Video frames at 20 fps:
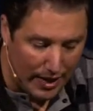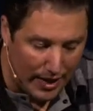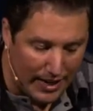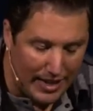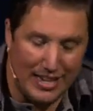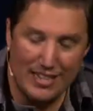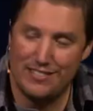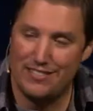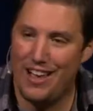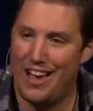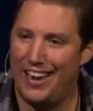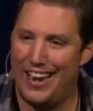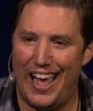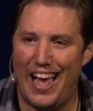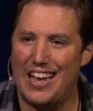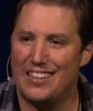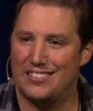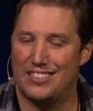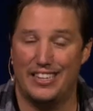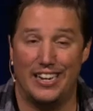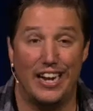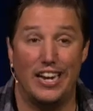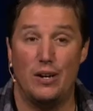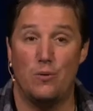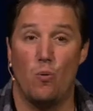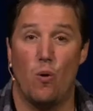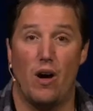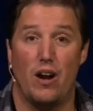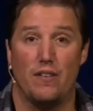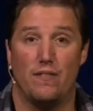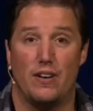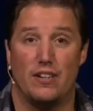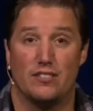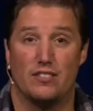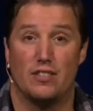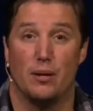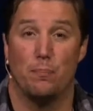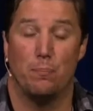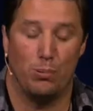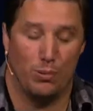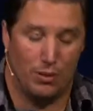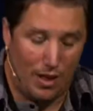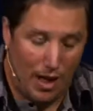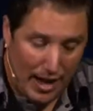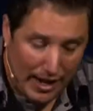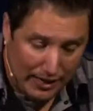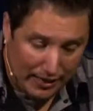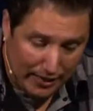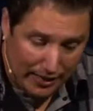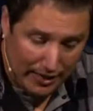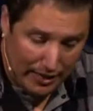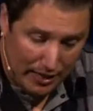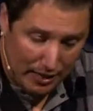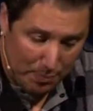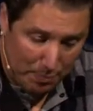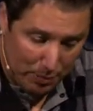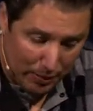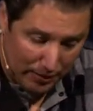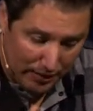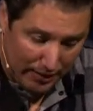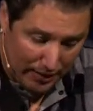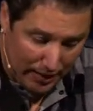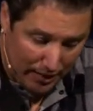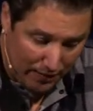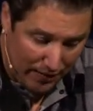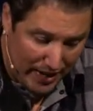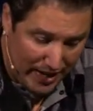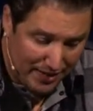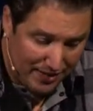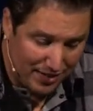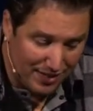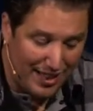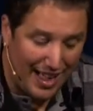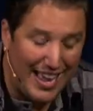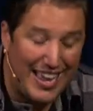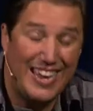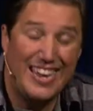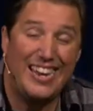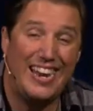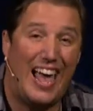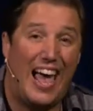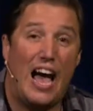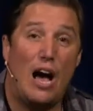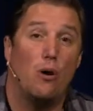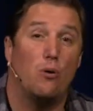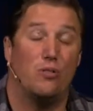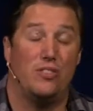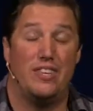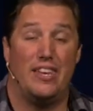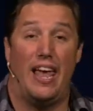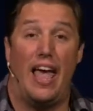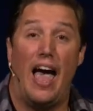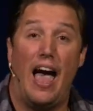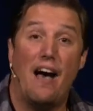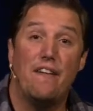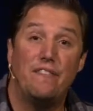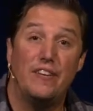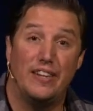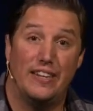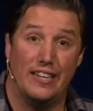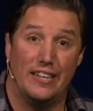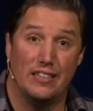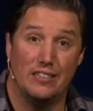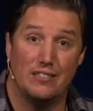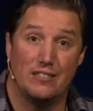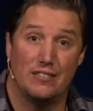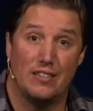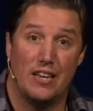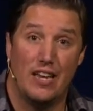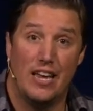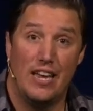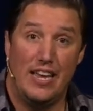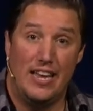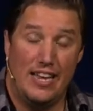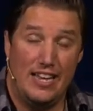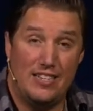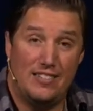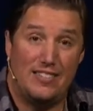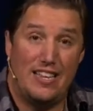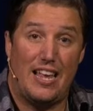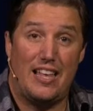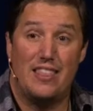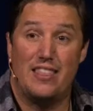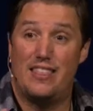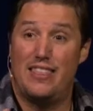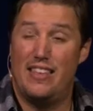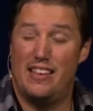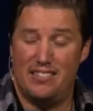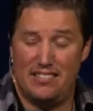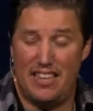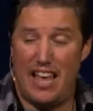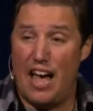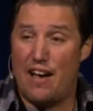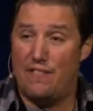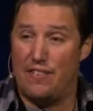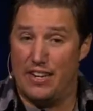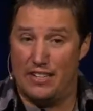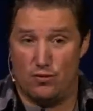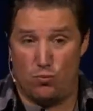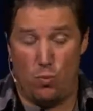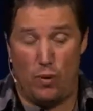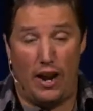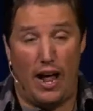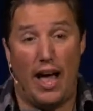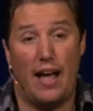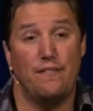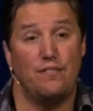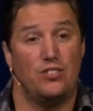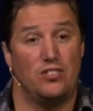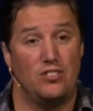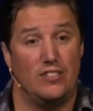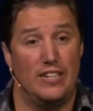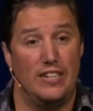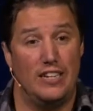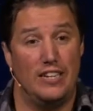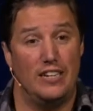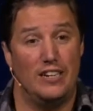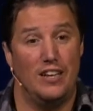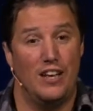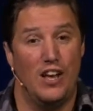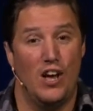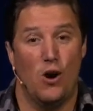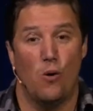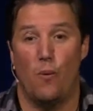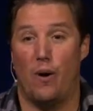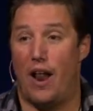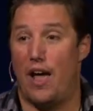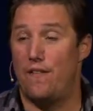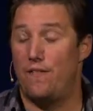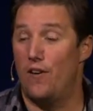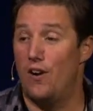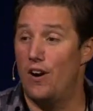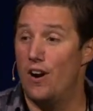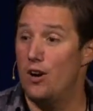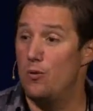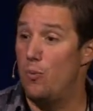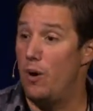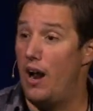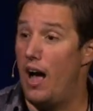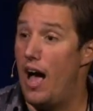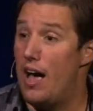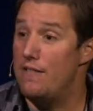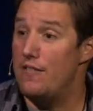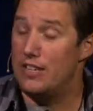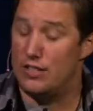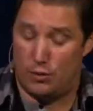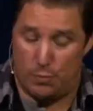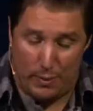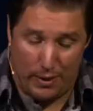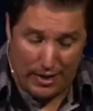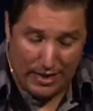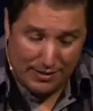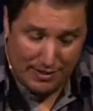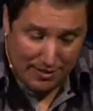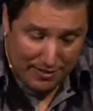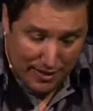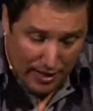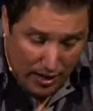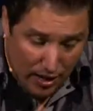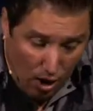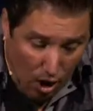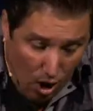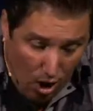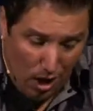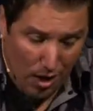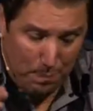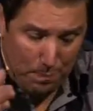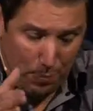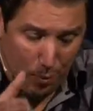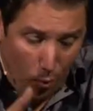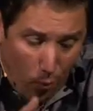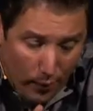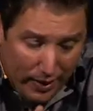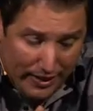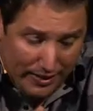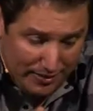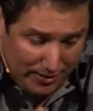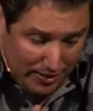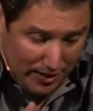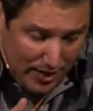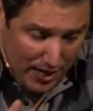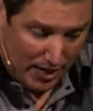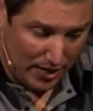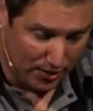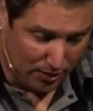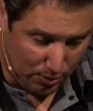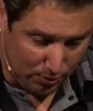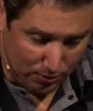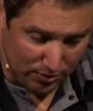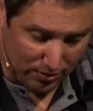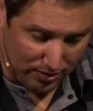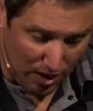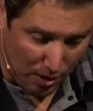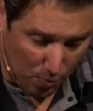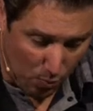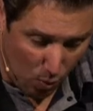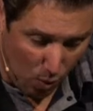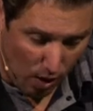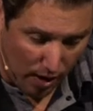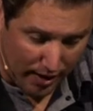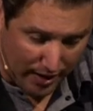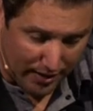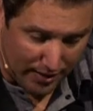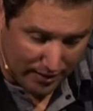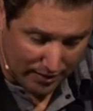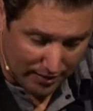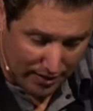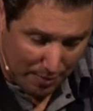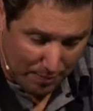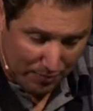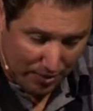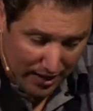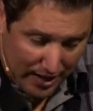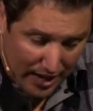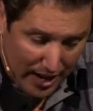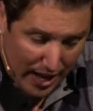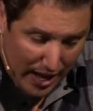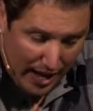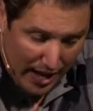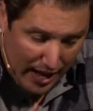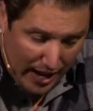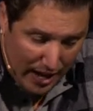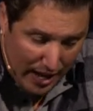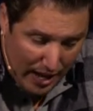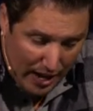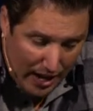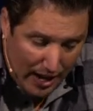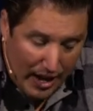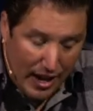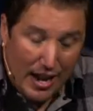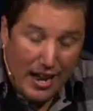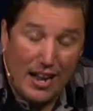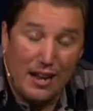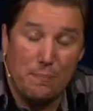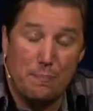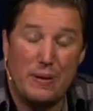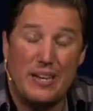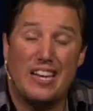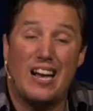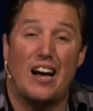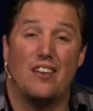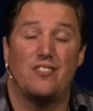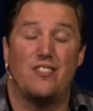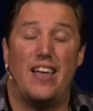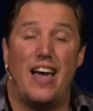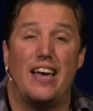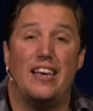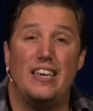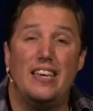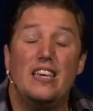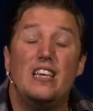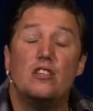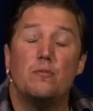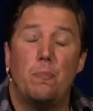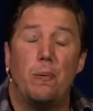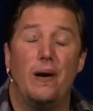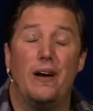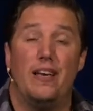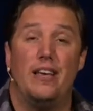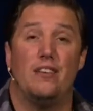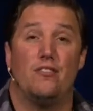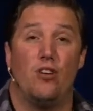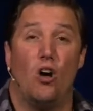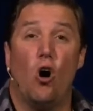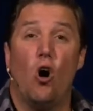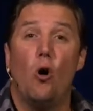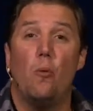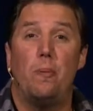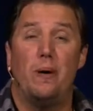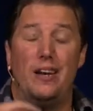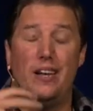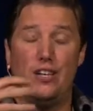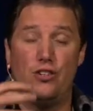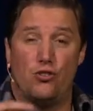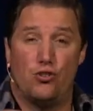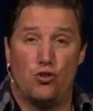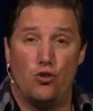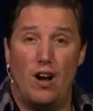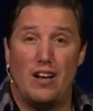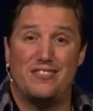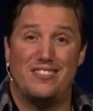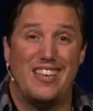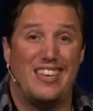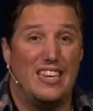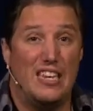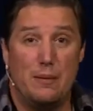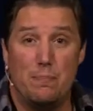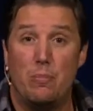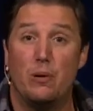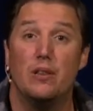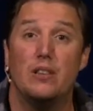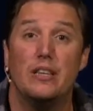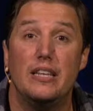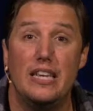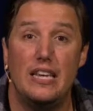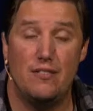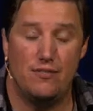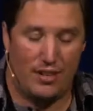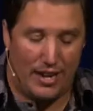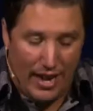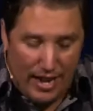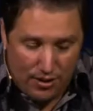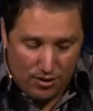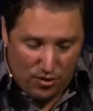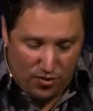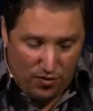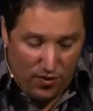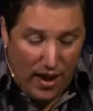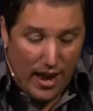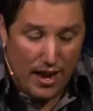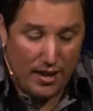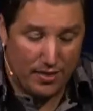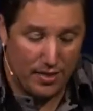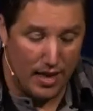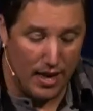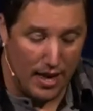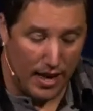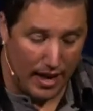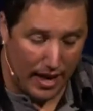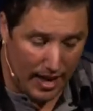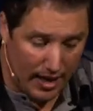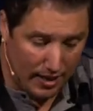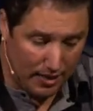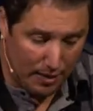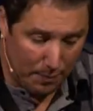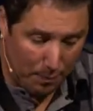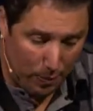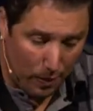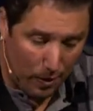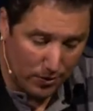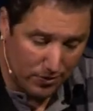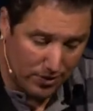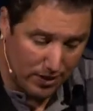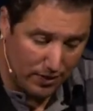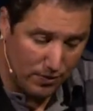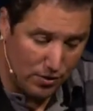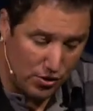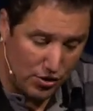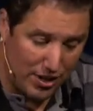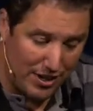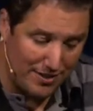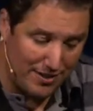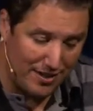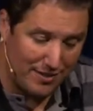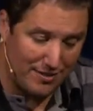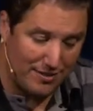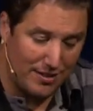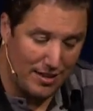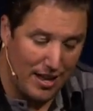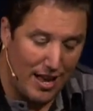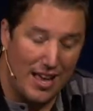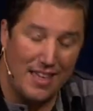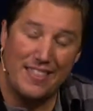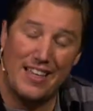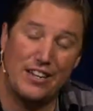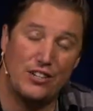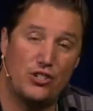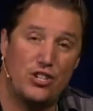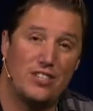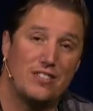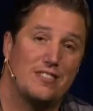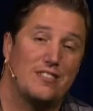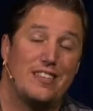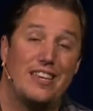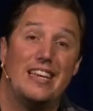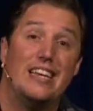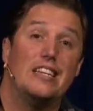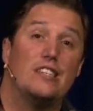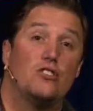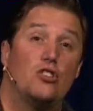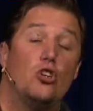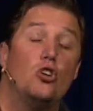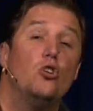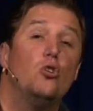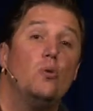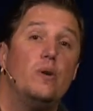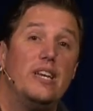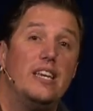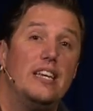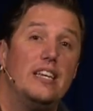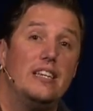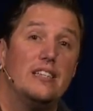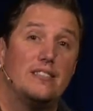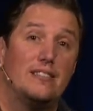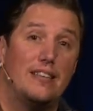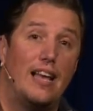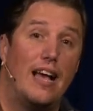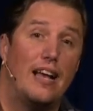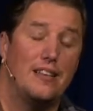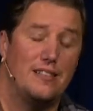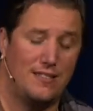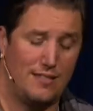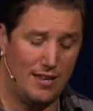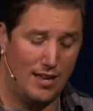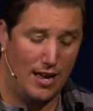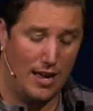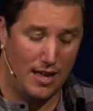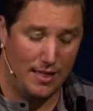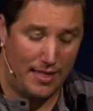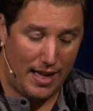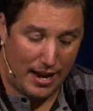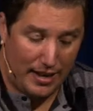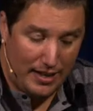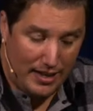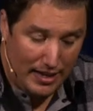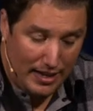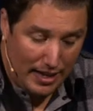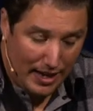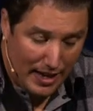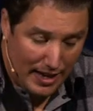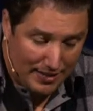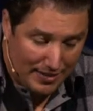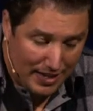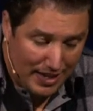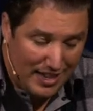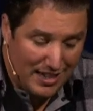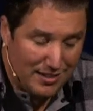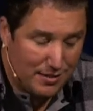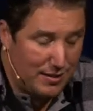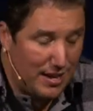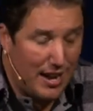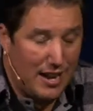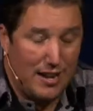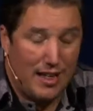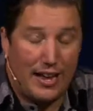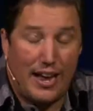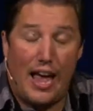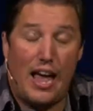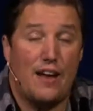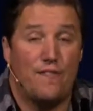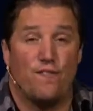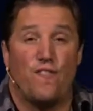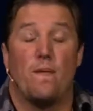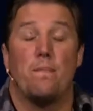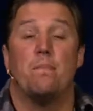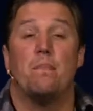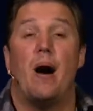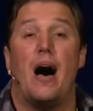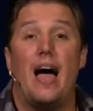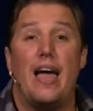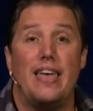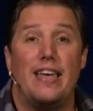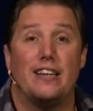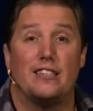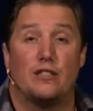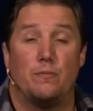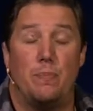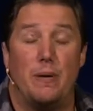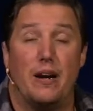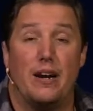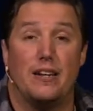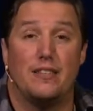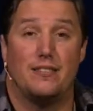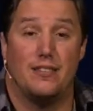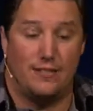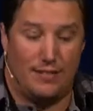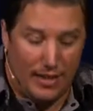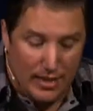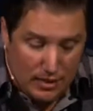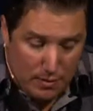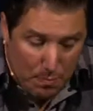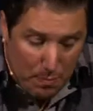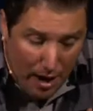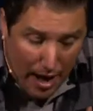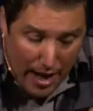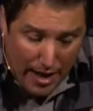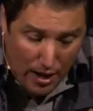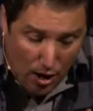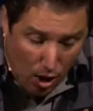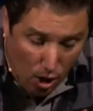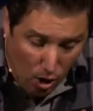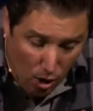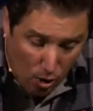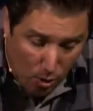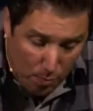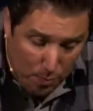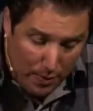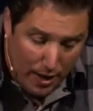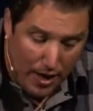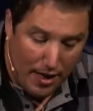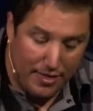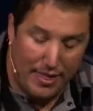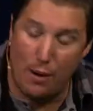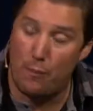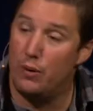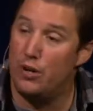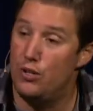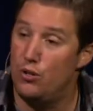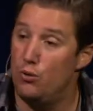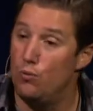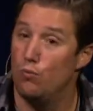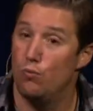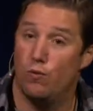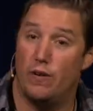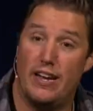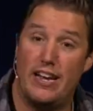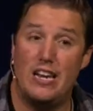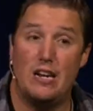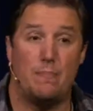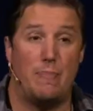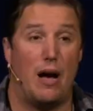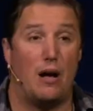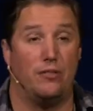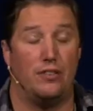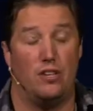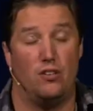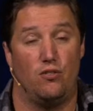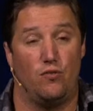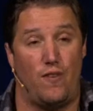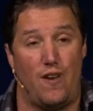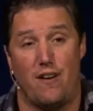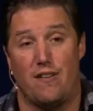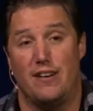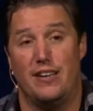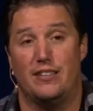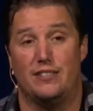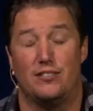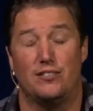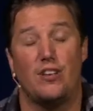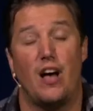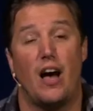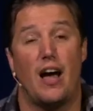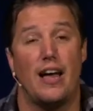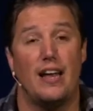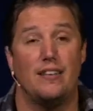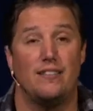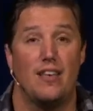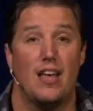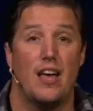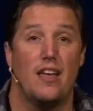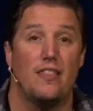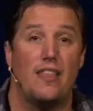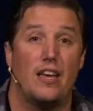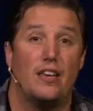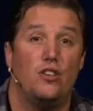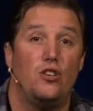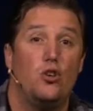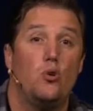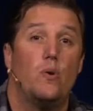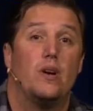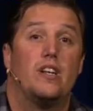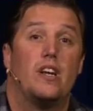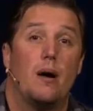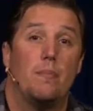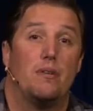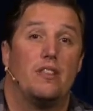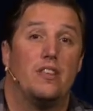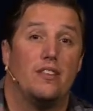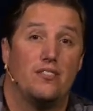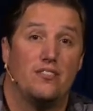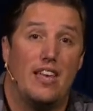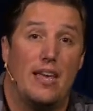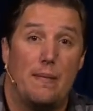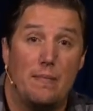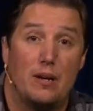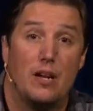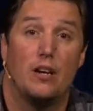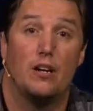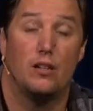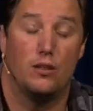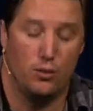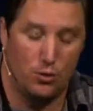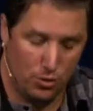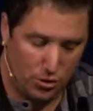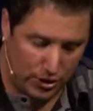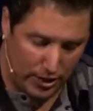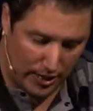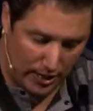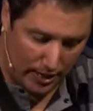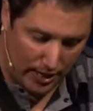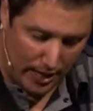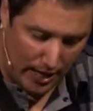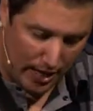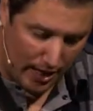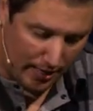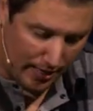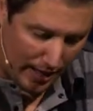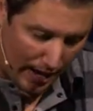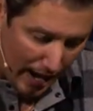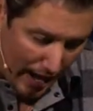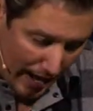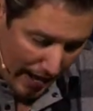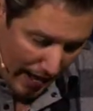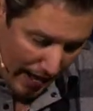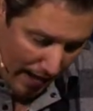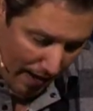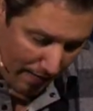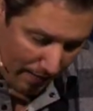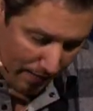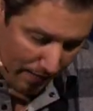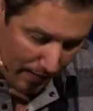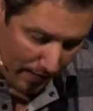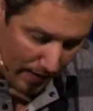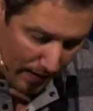He's not asking any one of us to blindly believe. He's laying out the evidence. He's saying this evidence, what I've seen, what I've heard, what I've experienced, it all points to someone and to something. And because of that, he's put his hope and his trust that he believes and has faith in the person of Jesus, that Jesus is who he says that he is. And he's saying, hey, from my experiences, it's my hope that when you read about these various signs, that you would come to the same conclusion that I have.